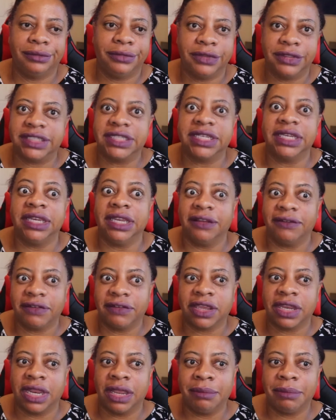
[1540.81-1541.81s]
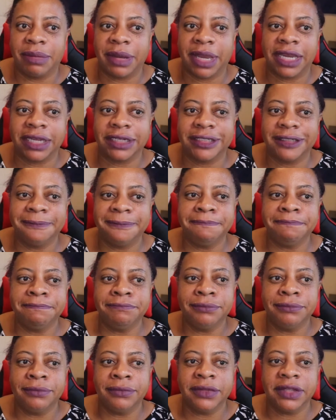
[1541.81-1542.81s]
significant impact.
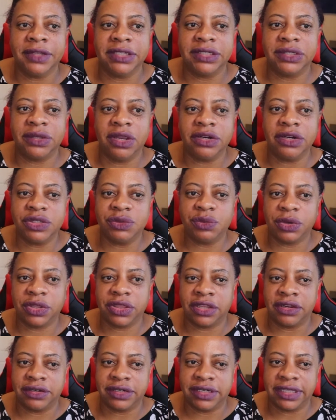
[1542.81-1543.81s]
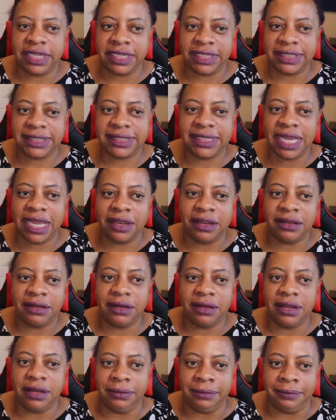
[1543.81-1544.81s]
So here's what they said.
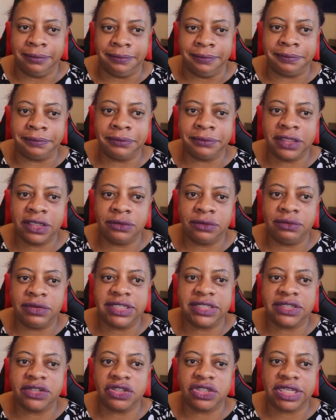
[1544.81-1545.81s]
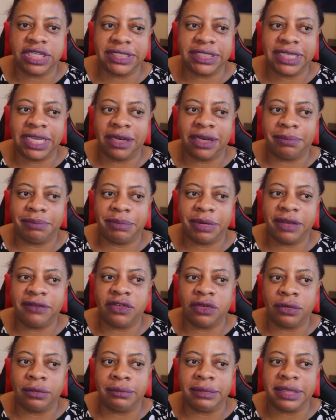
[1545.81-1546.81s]
Their research contained a
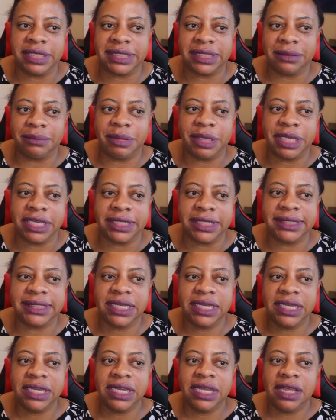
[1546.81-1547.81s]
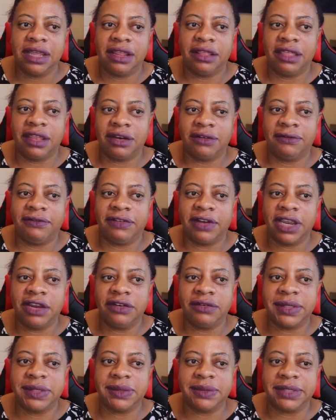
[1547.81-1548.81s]
pivotal missing piece that a
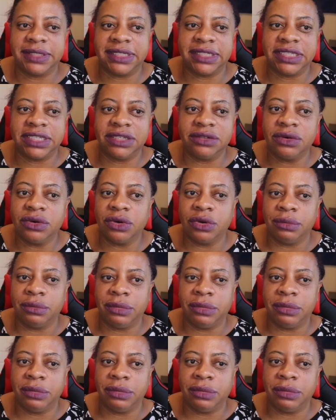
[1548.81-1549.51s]
virus with zero